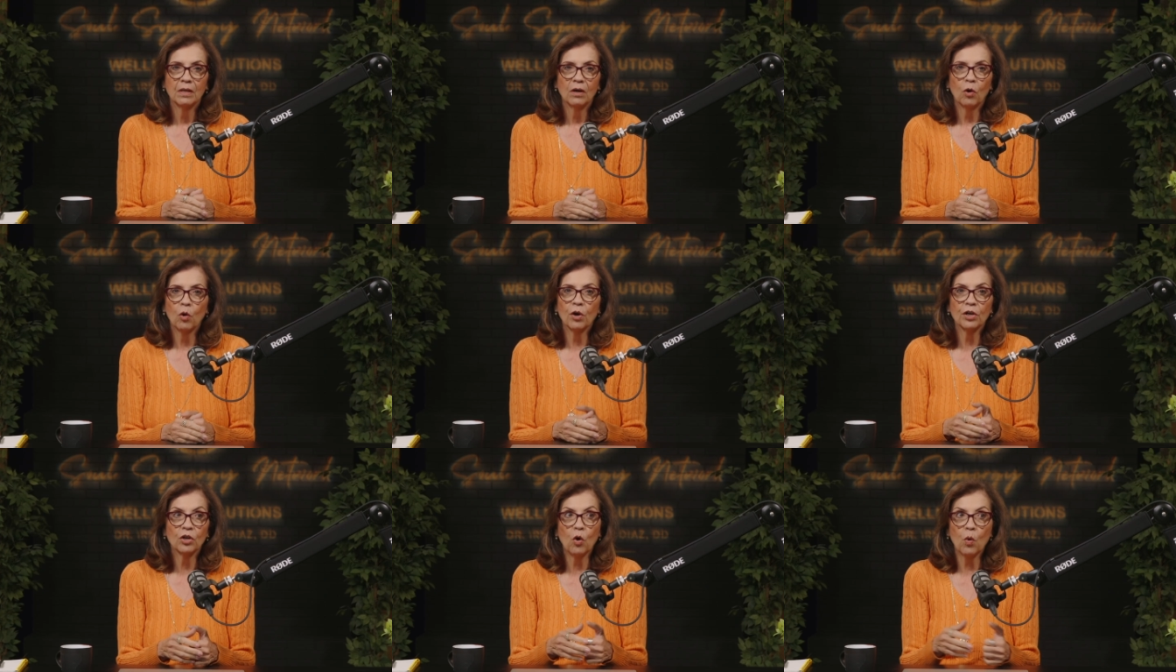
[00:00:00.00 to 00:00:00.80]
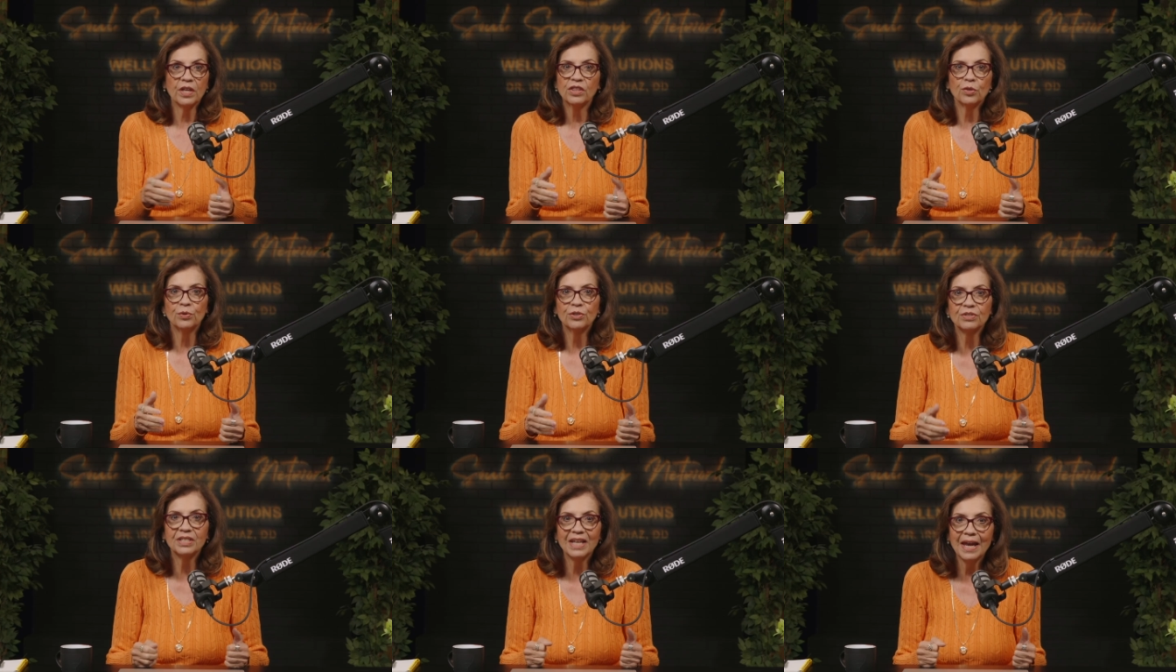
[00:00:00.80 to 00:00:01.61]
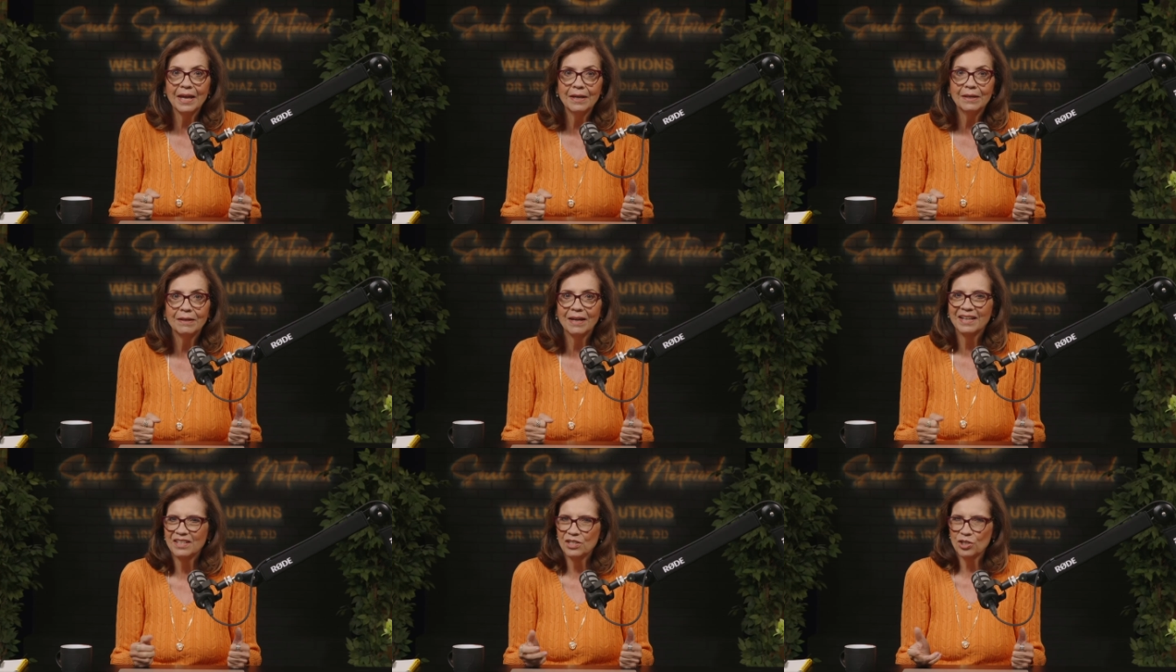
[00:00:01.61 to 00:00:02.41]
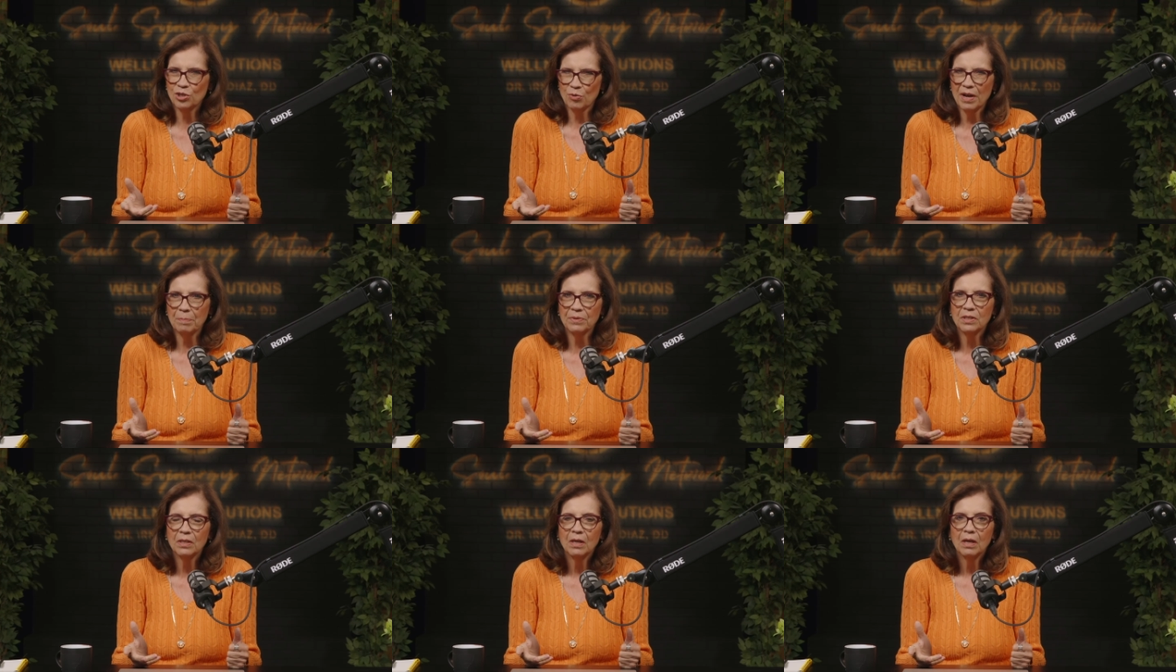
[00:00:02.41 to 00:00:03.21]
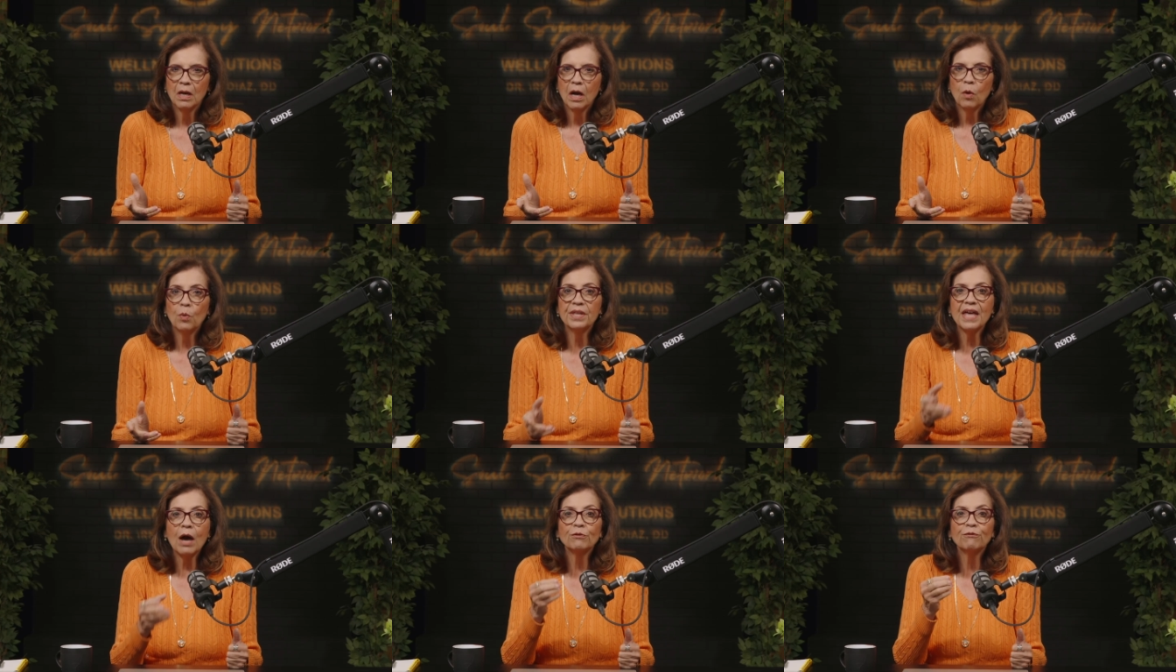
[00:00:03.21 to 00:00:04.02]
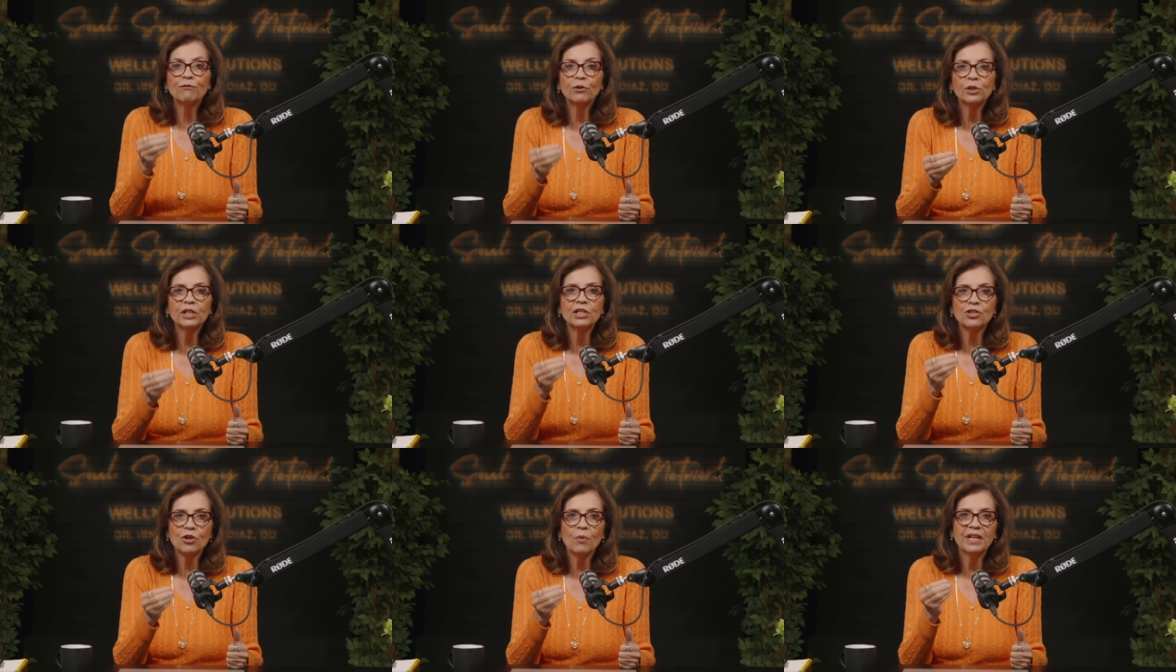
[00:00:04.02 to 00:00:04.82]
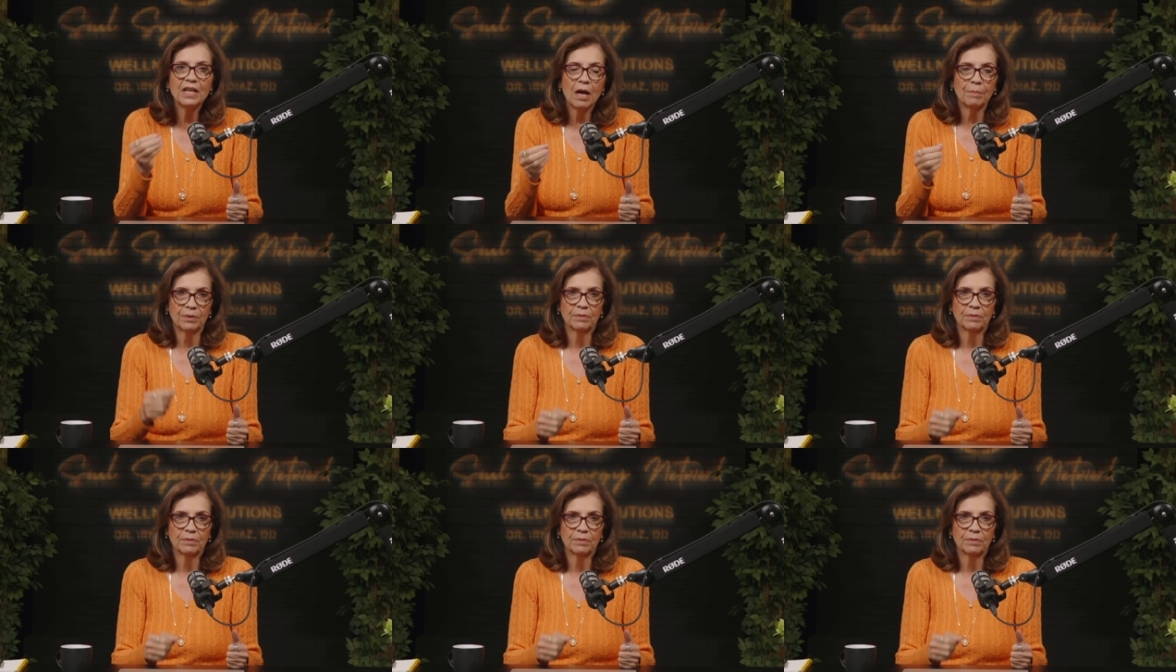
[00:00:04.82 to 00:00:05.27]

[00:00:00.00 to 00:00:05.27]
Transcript: or going through your day like a script without fully showing up.